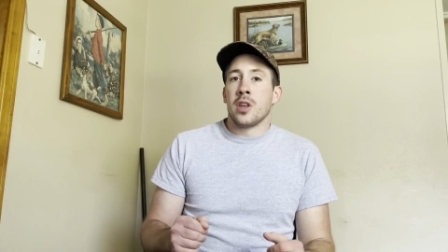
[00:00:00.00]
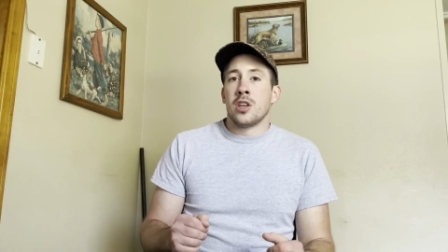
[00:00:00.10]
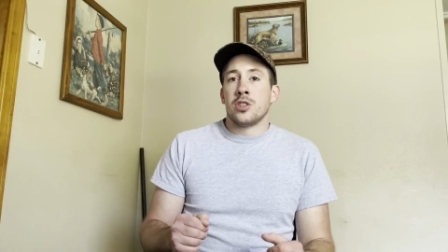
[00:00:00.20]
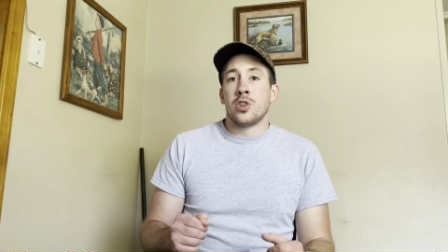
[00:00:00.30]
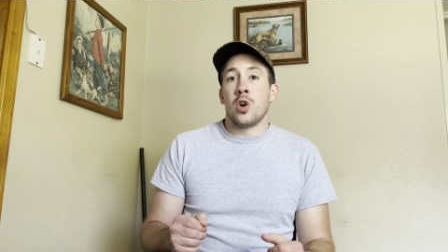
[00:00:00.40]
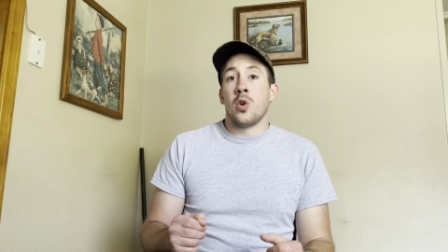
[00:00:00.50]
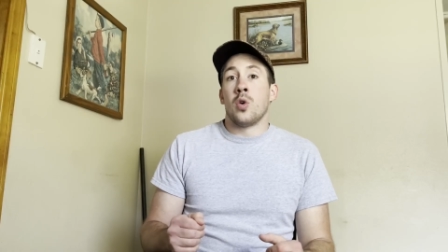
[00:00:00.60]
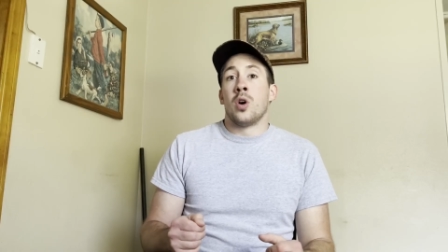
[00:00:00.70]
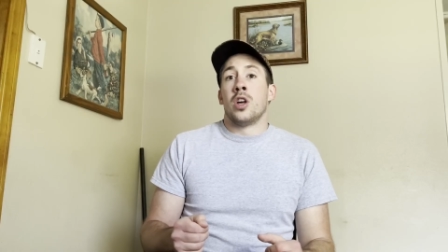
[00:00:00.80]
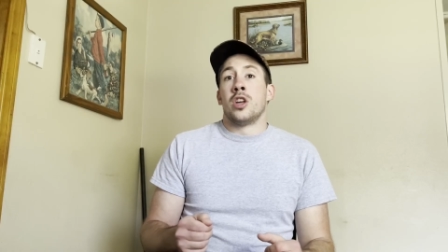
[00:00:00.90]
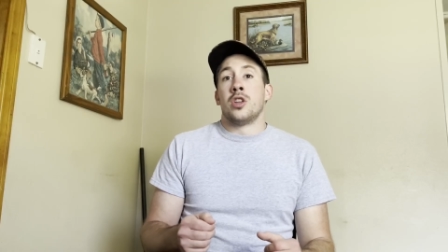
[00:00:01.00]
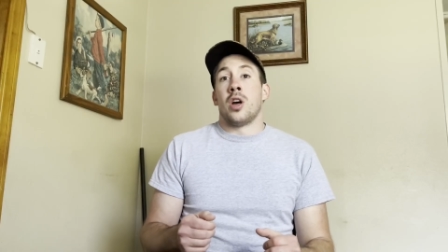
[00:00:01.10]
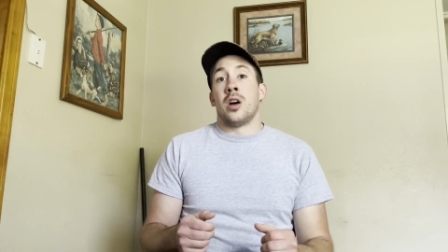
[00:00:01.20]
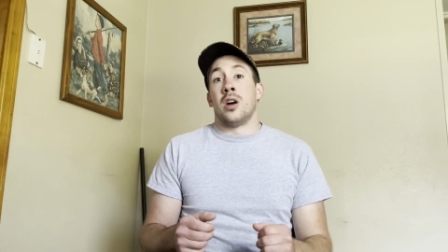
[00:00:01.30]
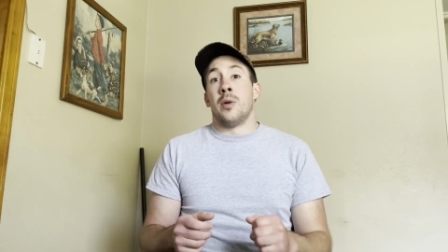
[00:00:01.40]
So
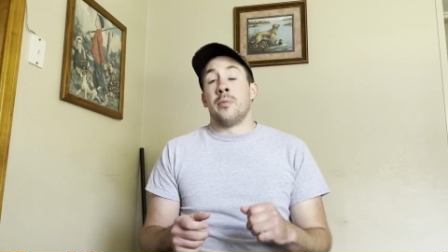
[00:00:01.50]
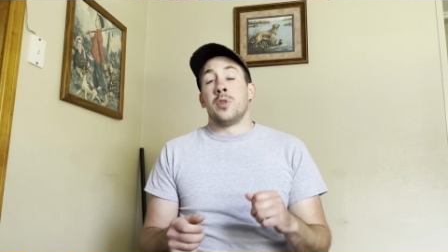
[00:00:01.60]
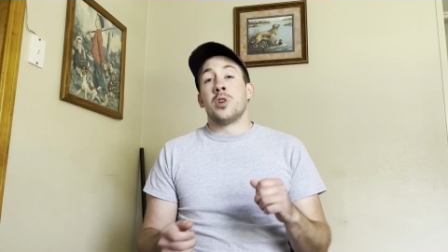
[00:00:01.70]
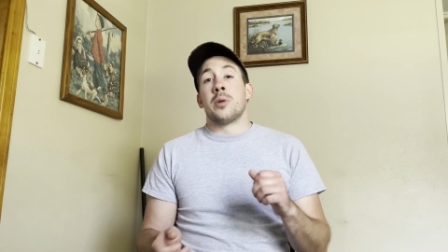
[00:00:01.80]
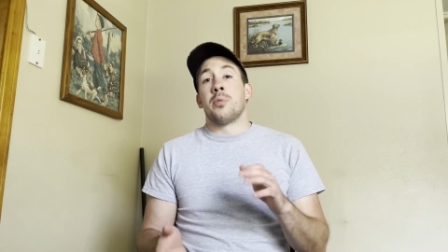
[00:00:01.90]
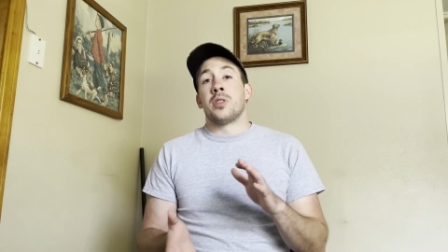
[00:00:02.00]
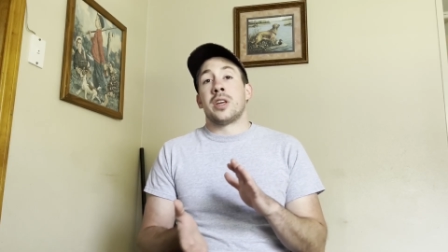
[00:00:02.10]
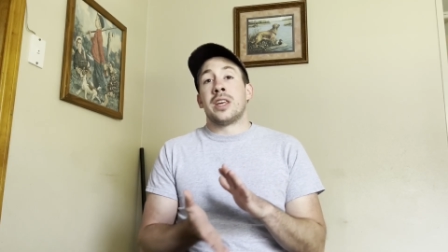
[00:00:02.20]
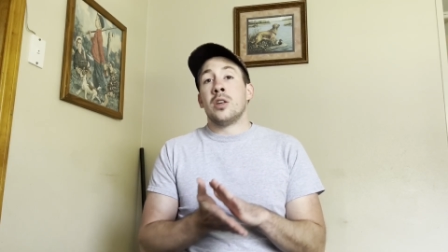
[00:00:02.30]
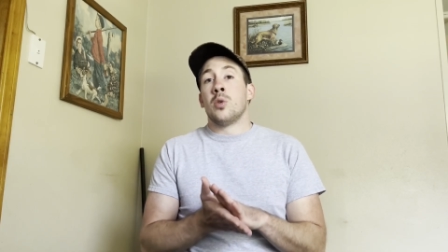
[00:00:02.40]
you can put the keel